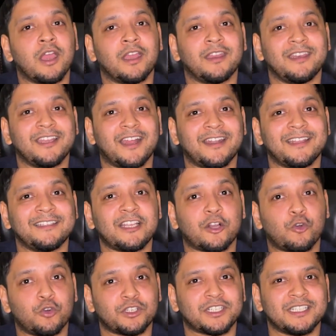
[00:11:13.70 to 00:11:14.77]
regarding the
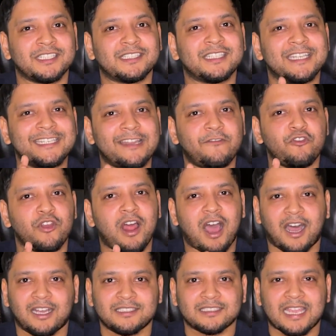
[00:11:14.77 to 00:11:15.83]
questions interviewer
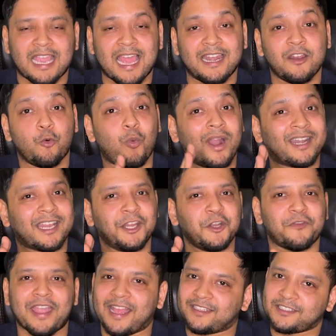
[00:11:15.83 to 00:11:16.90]
ask and what kind
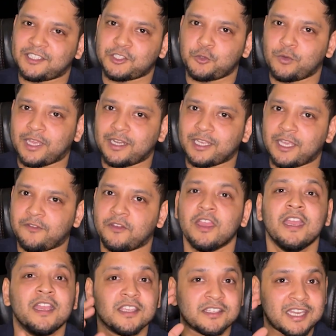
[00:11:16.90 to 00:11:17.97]
of answers you can give.
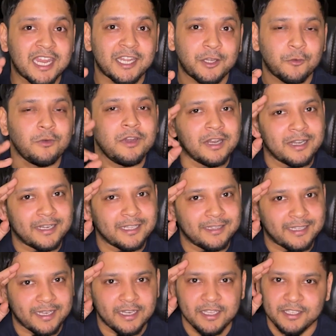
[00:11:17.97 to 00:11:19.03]
Stay tuned. Till
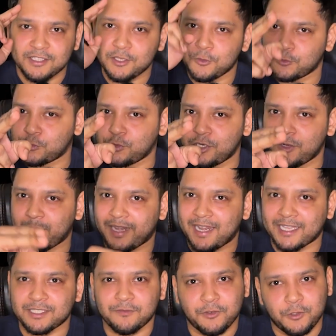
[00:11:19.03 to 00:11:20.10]
then, see you soon in my
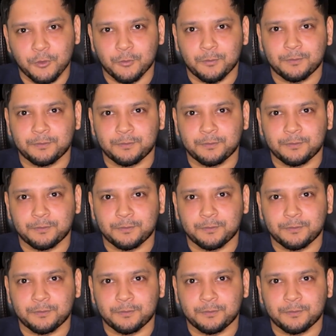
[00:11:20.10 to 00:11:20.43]
next video.